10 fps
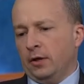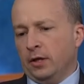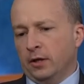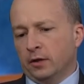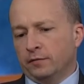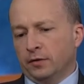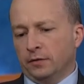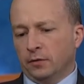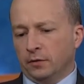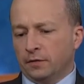He lived
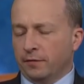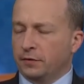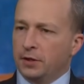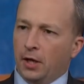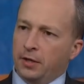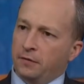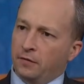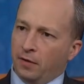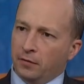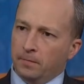until seventeen
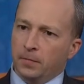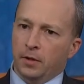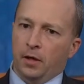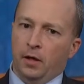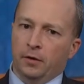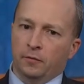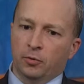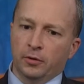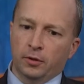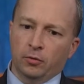ninety-seven. Uh, his
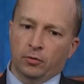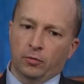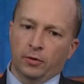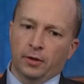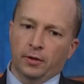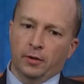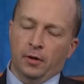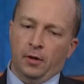political career